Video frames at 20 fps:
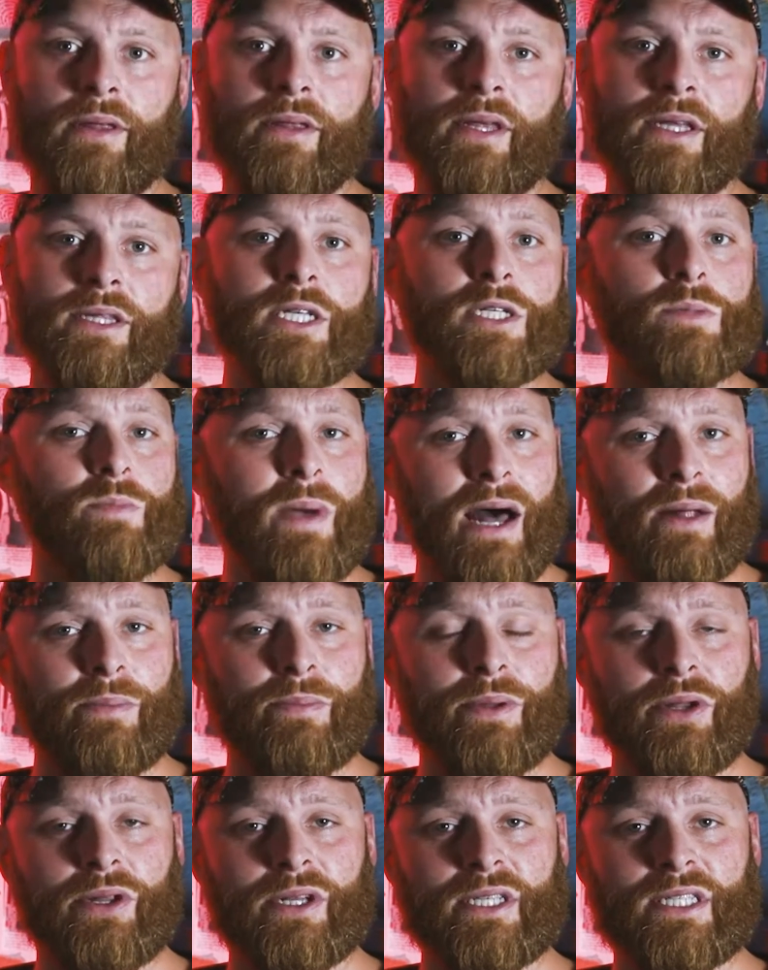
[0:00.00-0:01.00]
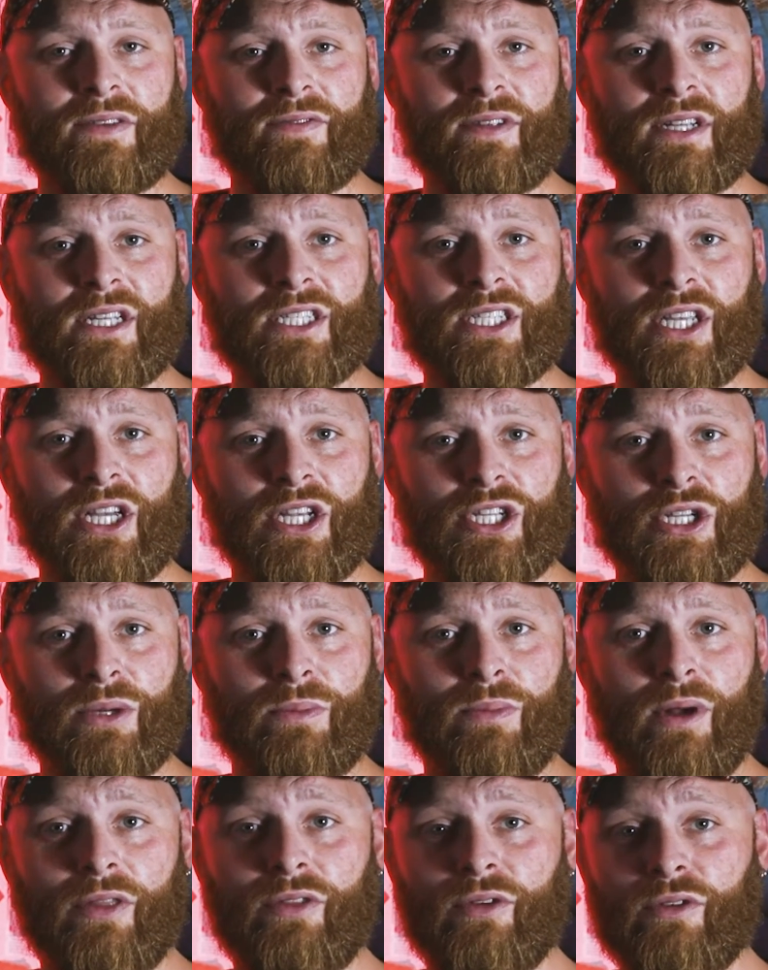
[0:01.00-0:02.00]
that this mound-building civilization
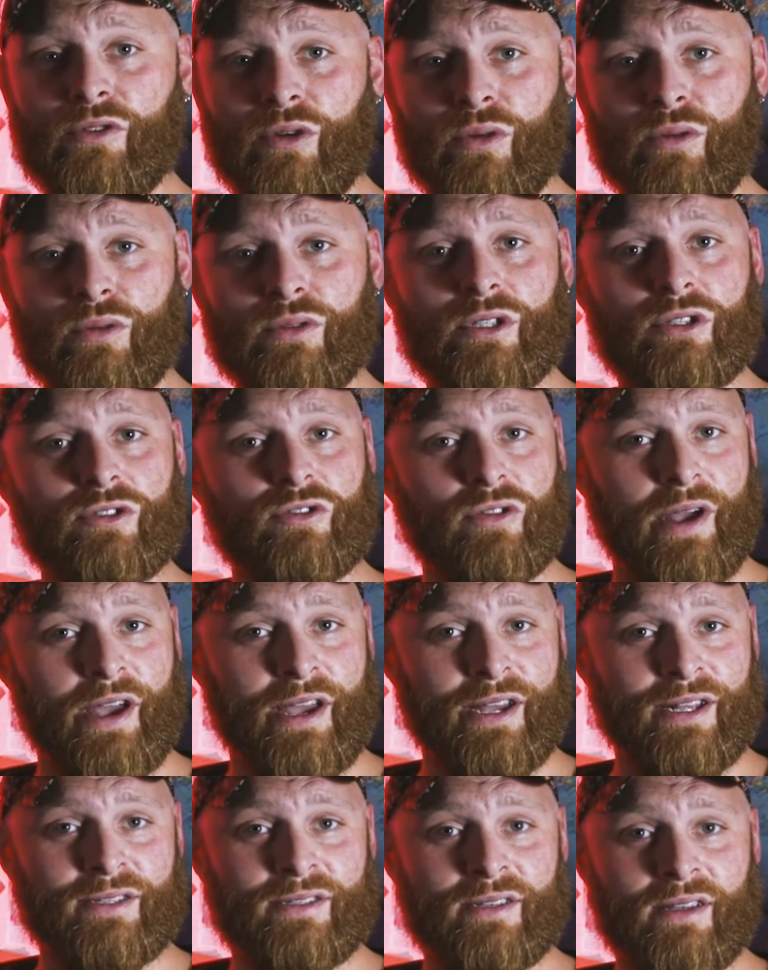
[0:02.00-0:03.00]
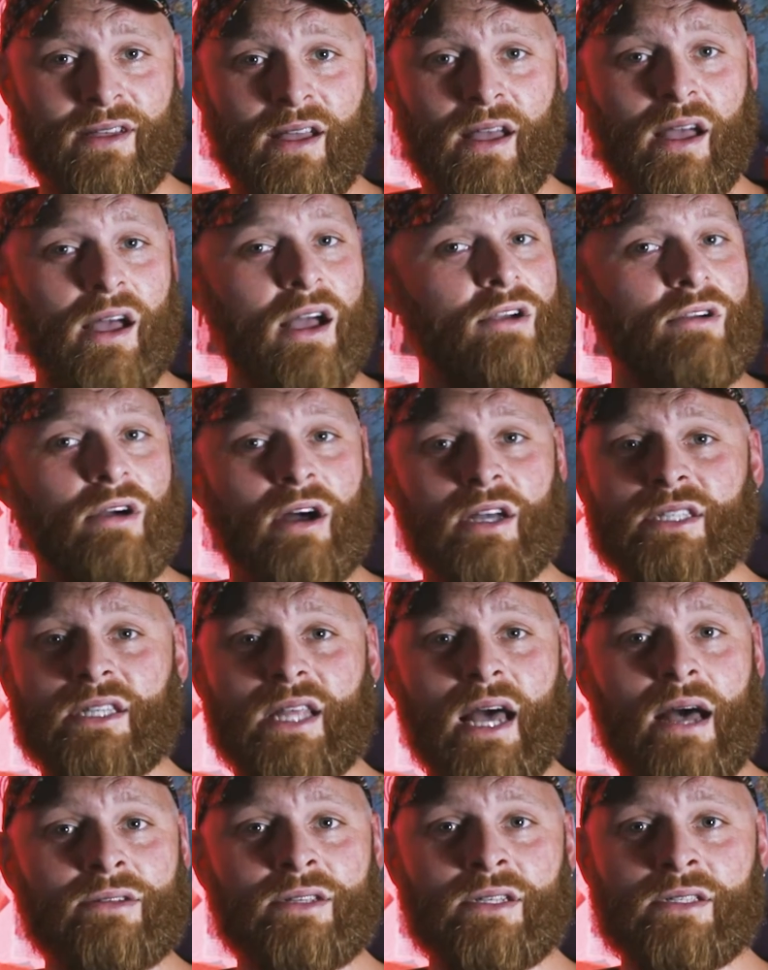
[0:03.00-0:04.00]
brought their tools and trades across
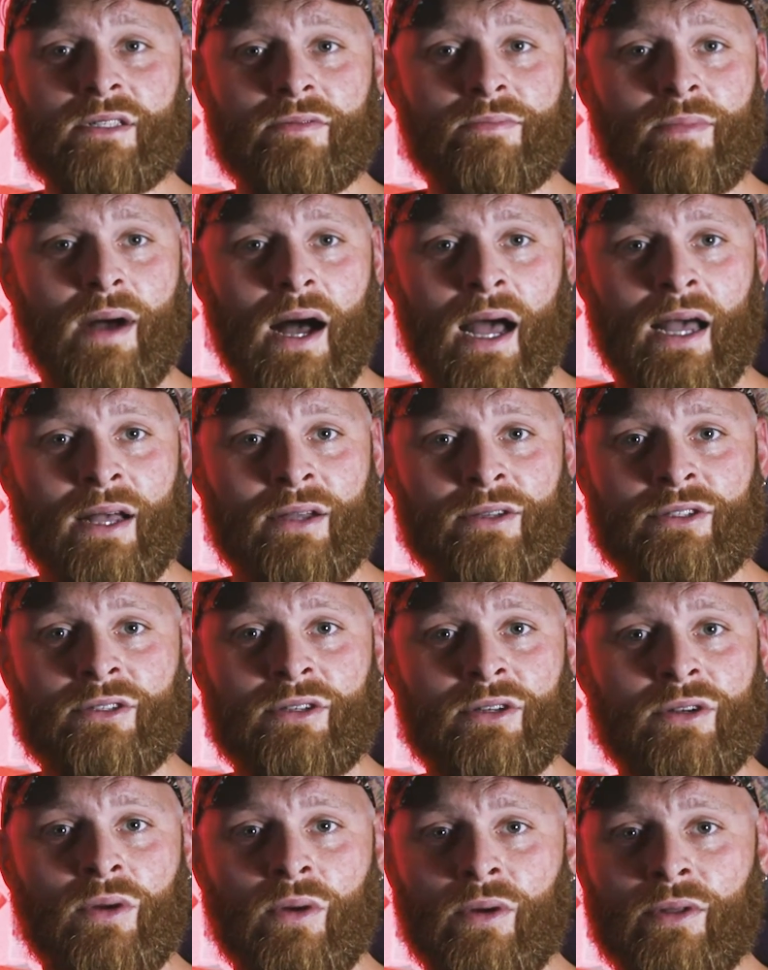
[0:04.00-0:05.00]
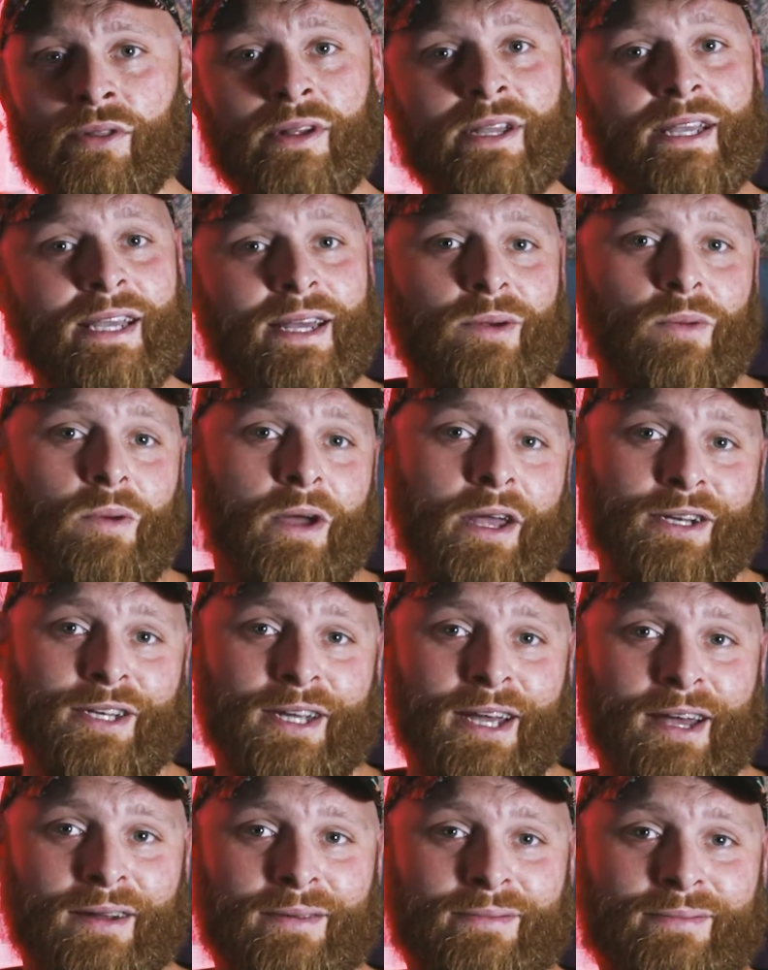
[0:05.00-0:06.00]
thousands of miles to northern getaway
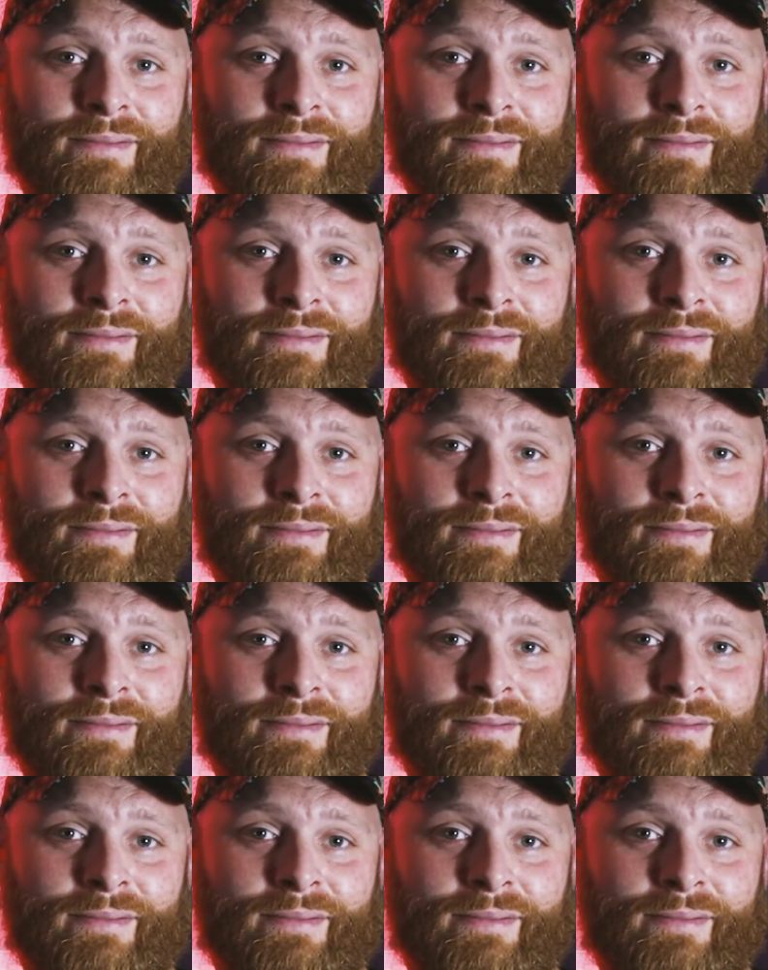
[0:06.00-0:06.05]
town.